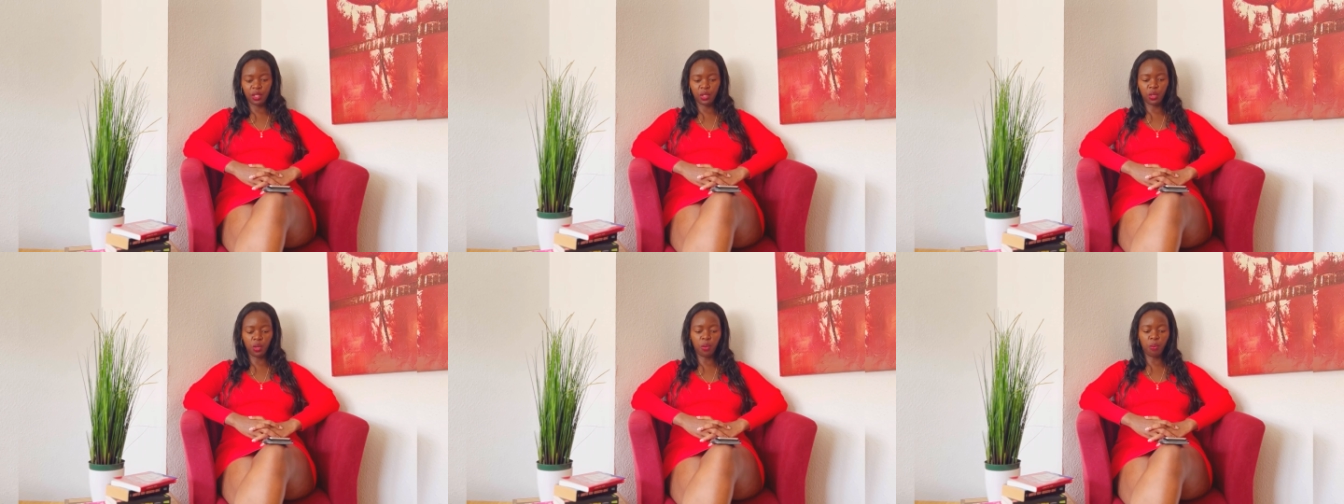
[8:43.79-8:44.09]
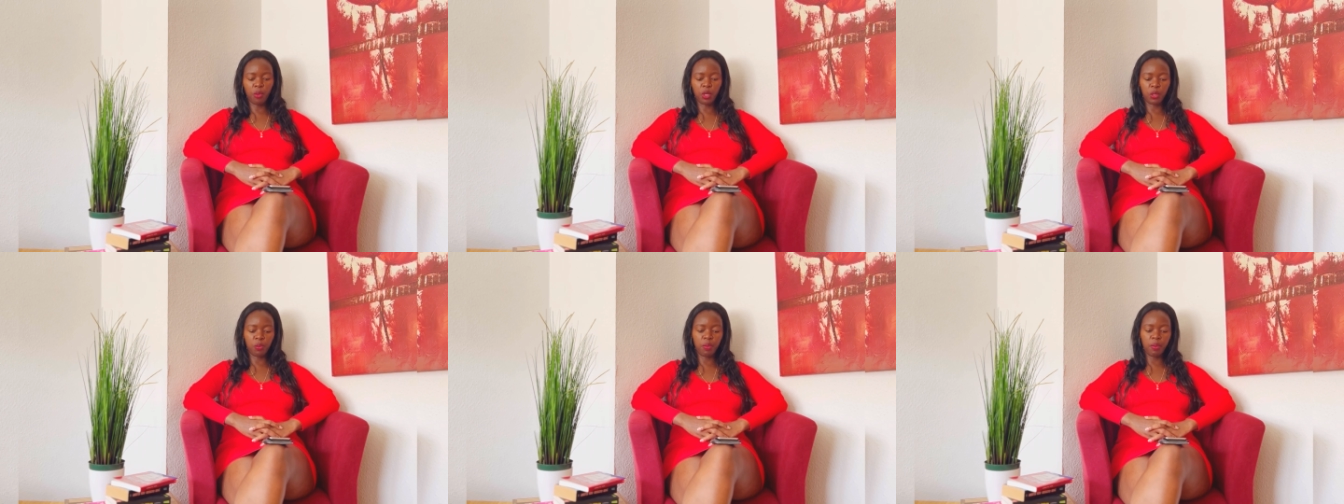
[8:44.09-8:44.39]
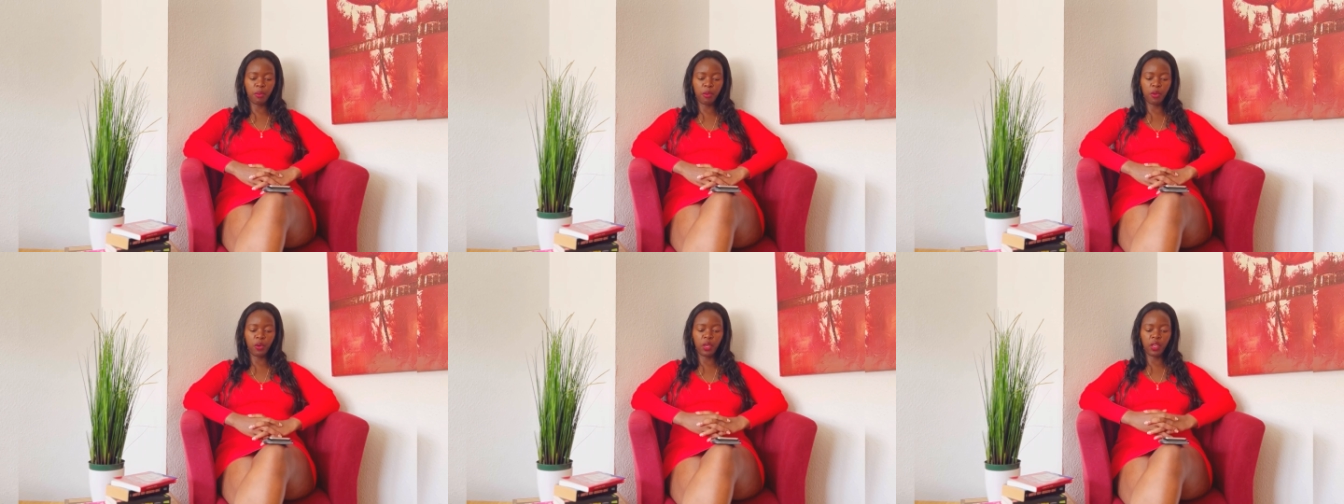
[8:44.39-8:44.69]
So most
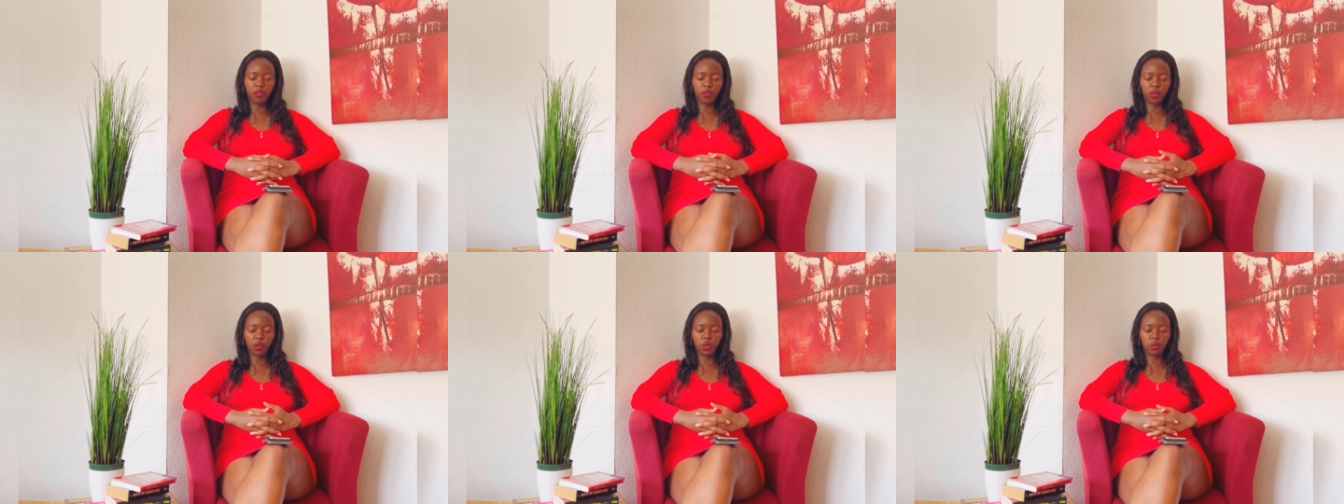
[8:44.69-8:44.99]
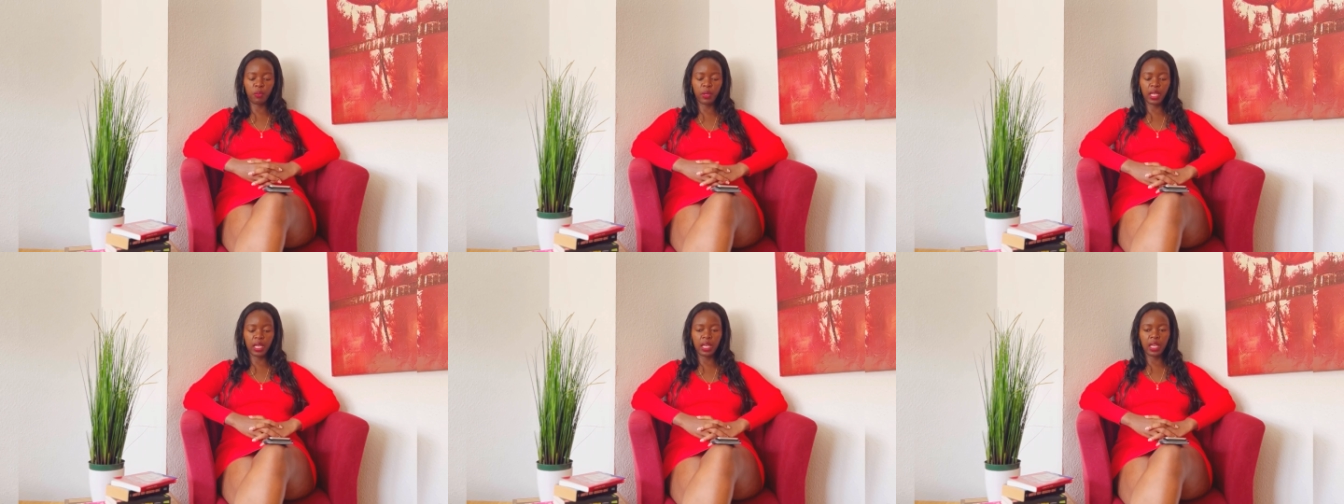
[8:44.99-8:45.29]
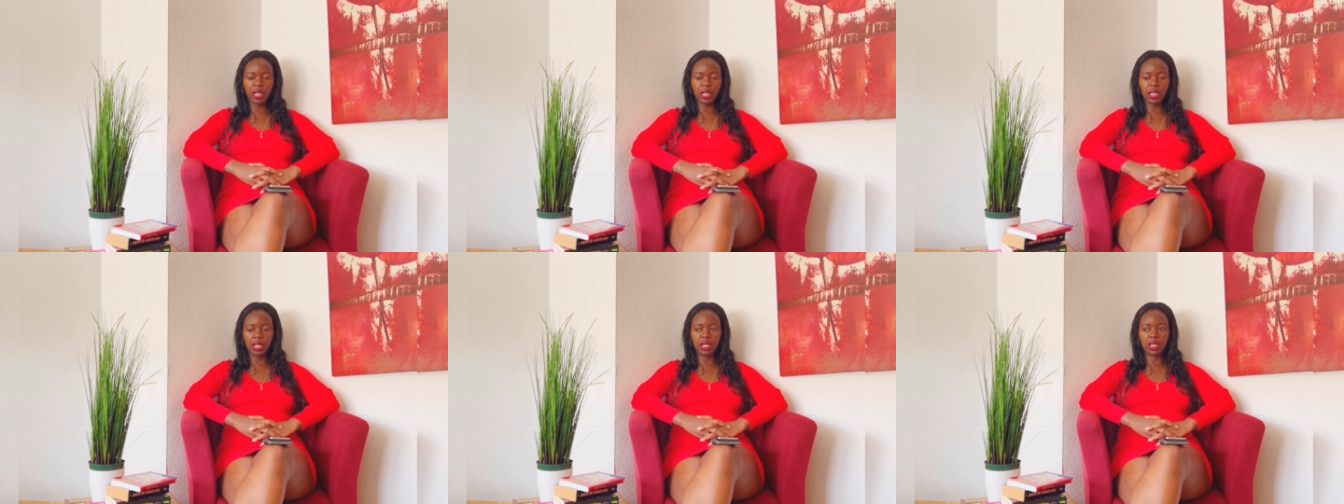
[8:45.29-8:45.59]
people, if you speak
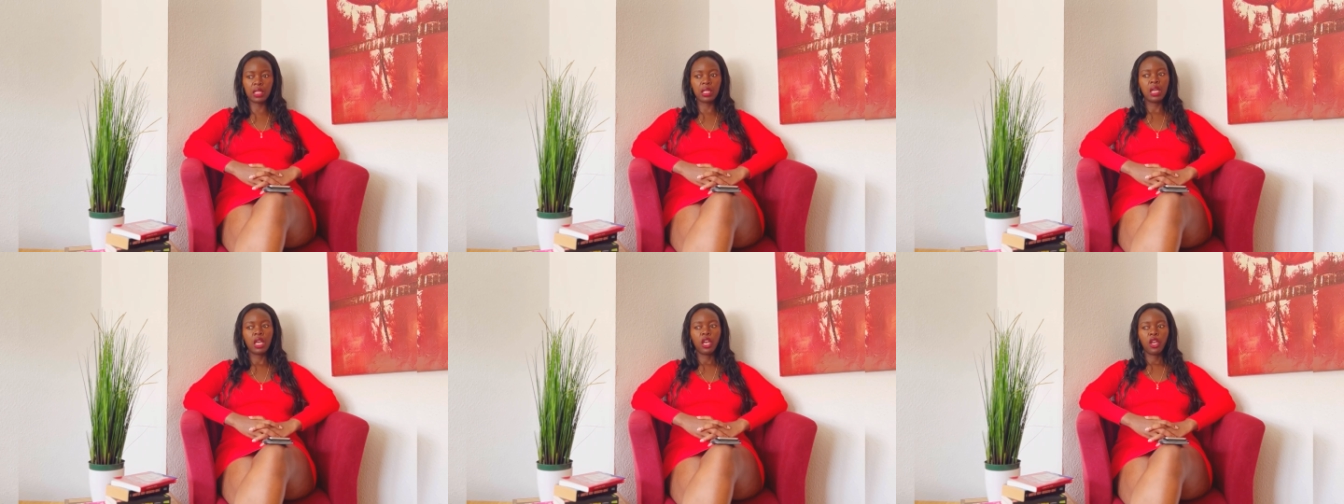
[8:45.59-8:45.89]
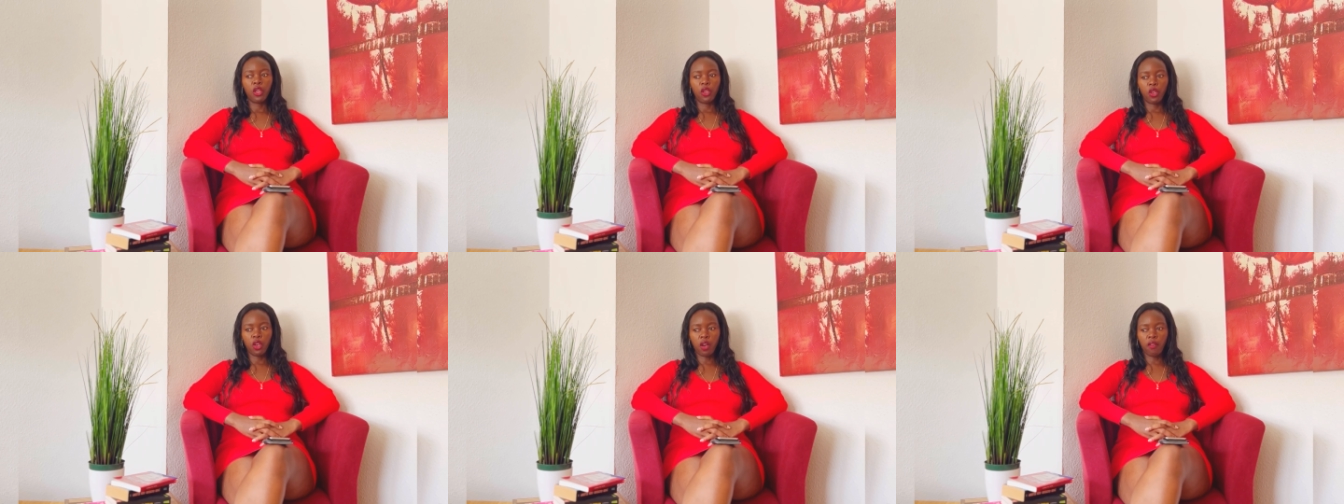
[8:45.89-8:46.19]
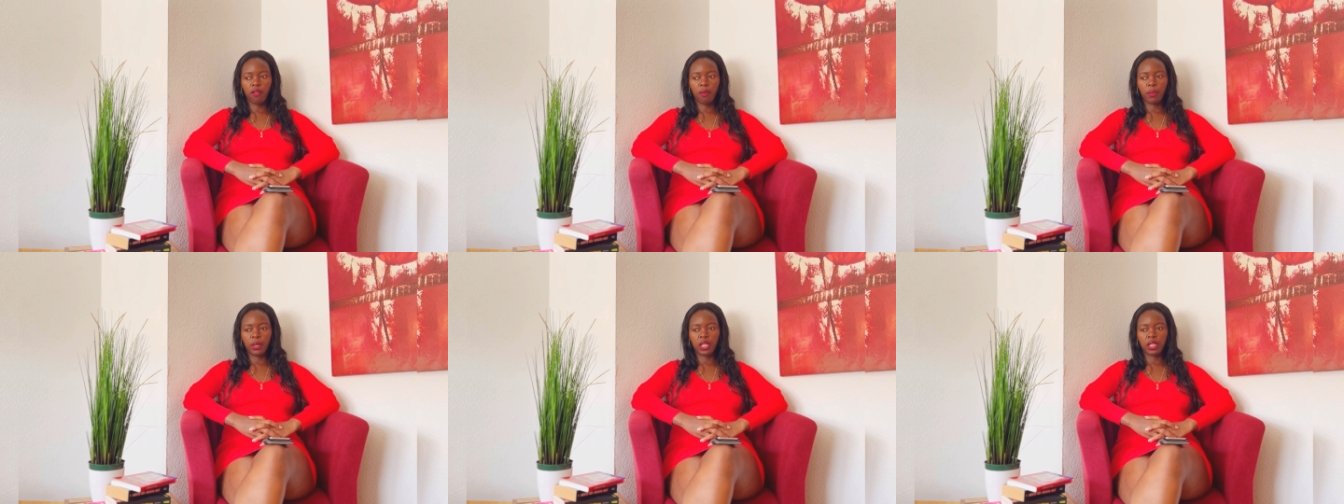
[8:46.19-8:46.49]
English, you
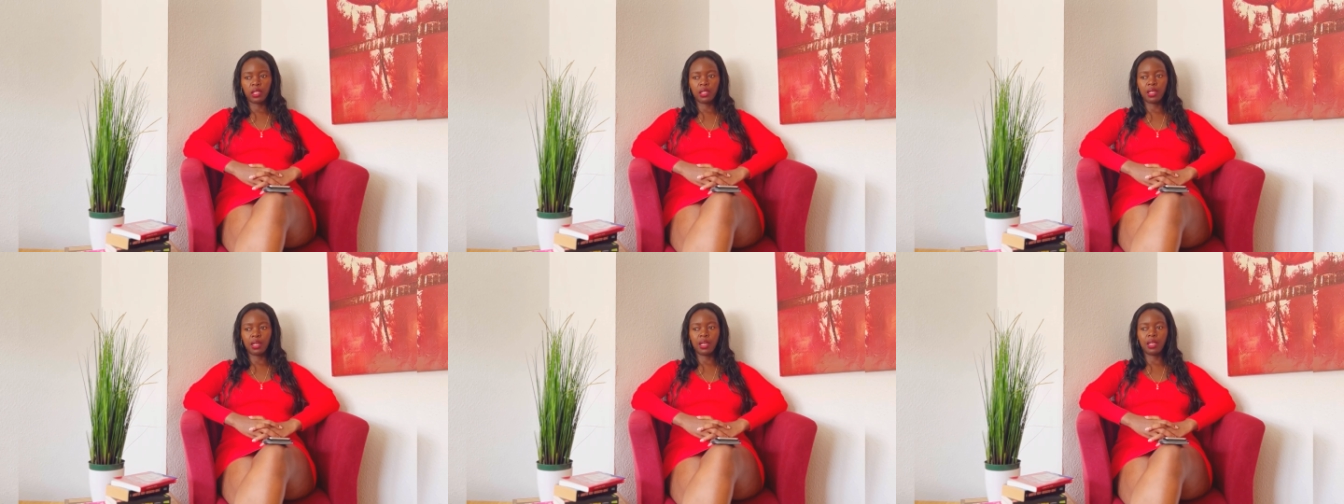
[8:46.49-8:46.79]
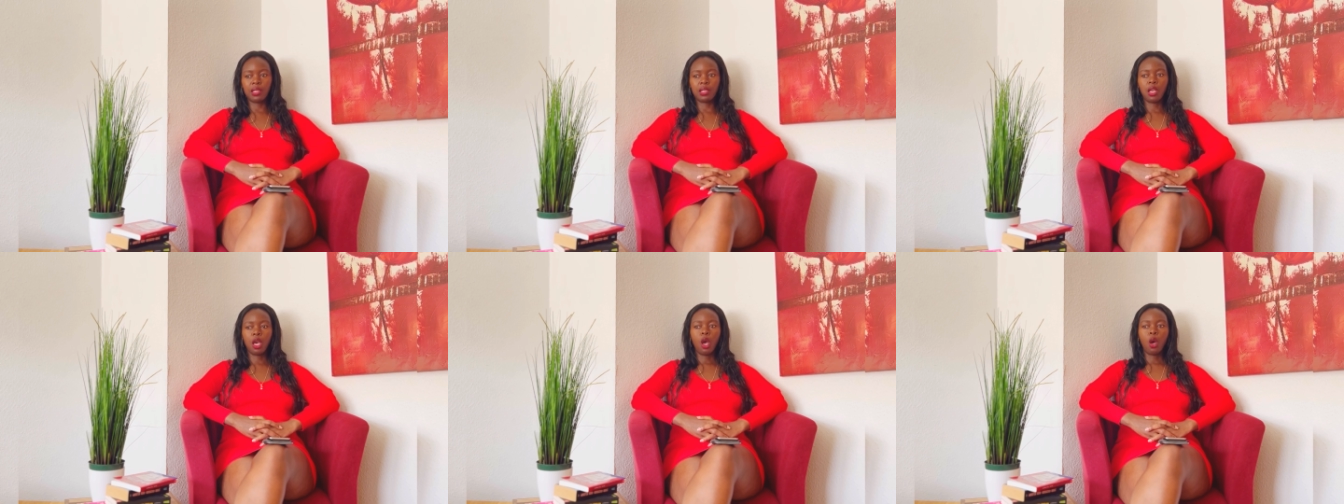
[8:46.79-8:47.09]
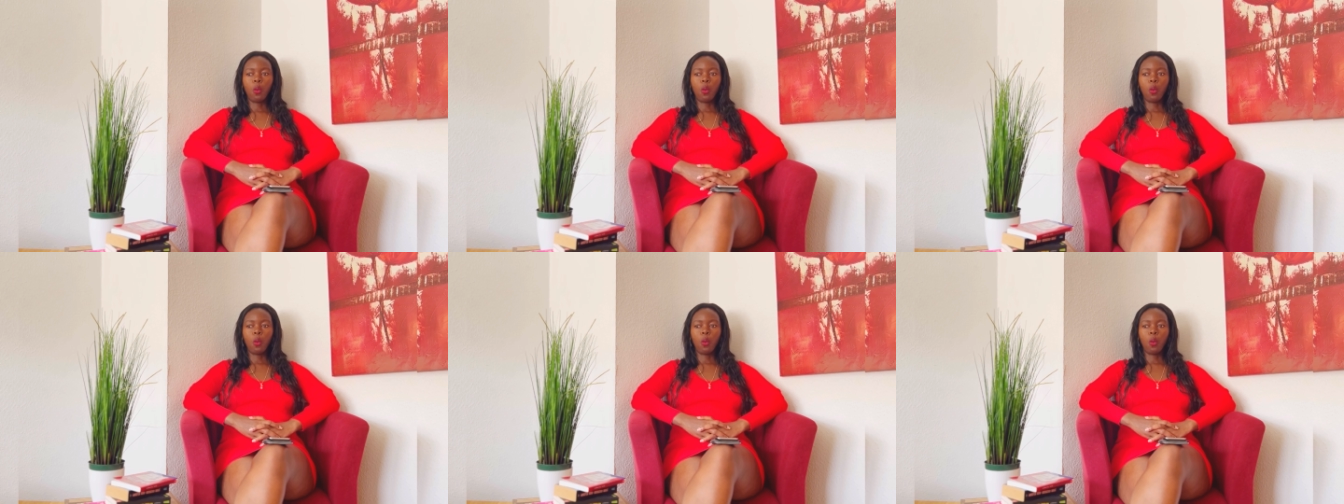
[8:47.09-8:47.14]
have a better chance.